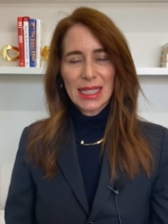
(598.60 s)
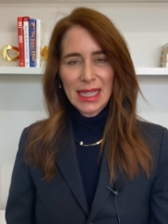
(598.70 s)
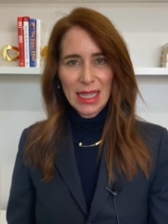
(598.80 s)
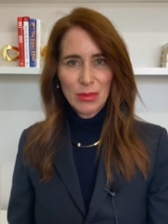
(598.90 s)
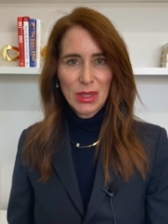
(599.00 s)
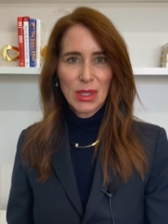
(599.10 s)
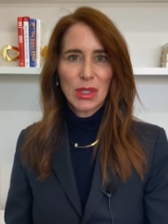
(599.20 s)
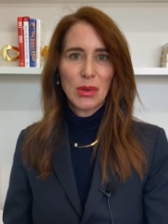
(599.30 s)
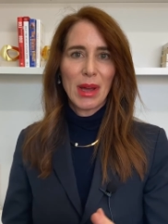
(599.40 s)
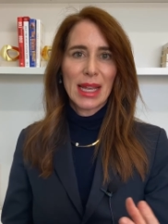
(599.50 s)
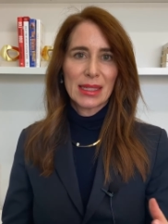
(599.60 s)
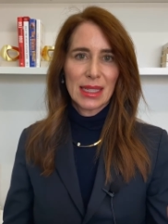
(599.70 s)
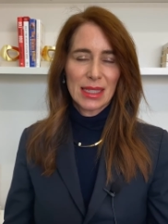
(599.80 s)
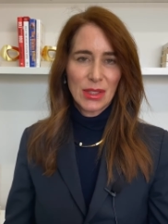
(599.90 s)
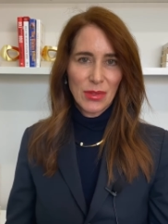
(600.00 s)
came to the US
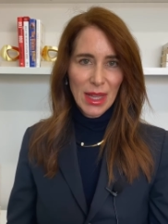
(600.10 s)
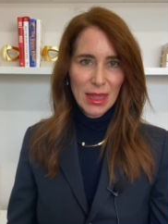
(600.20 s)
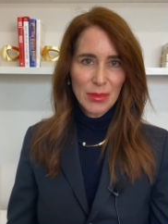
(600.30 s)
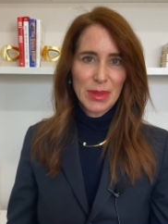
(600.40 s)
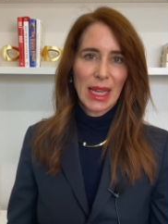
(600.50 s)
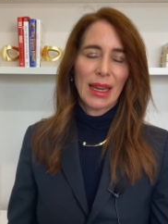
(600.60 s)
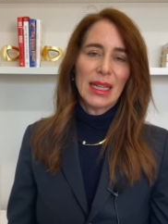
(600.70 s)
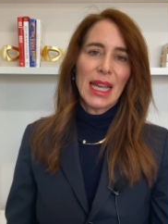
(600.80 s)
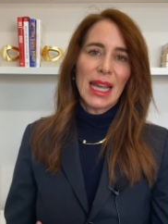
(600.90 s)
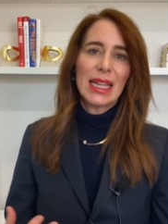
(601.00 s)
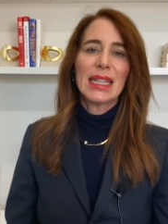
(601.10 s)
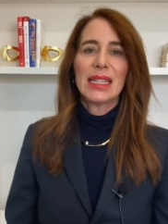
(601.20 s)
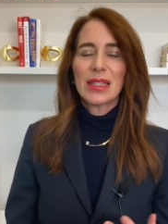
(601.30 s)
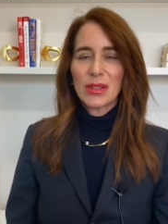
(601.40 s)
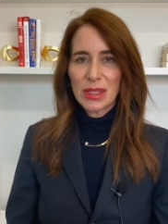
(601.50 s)
and developed it, and he
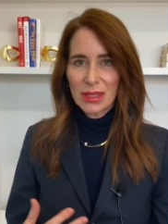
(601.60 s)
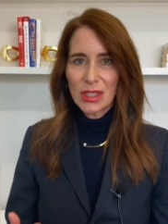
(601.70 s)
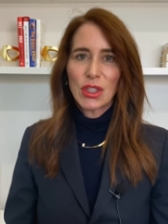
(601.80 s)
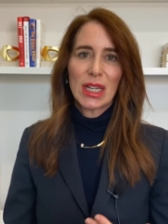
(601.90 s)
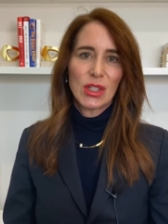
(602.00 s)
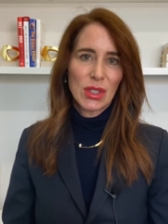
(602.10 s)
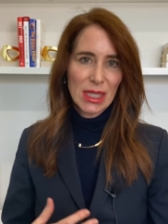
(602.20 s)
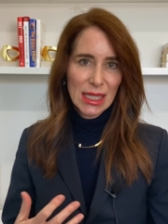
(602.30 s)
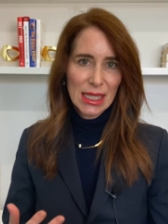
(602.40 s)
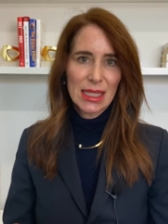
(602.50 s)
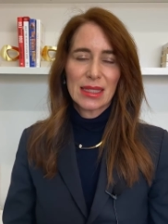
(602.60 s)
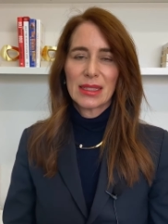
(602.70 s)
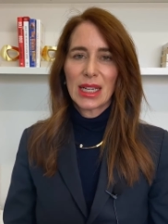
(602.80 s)
noticed changes in his